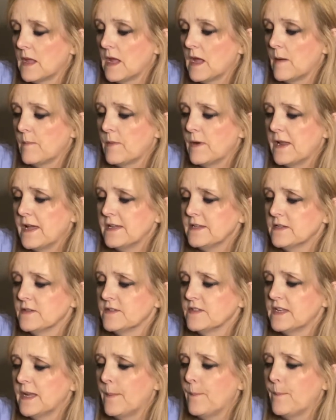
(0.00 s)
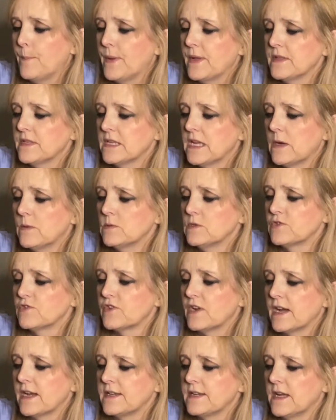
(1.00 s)
Apply on damp towel
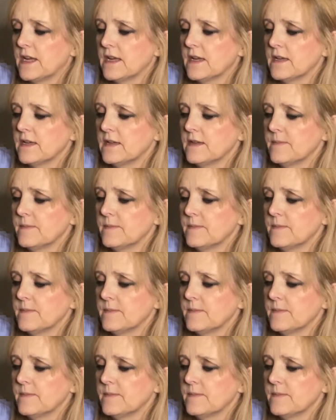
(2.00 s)
dried hair.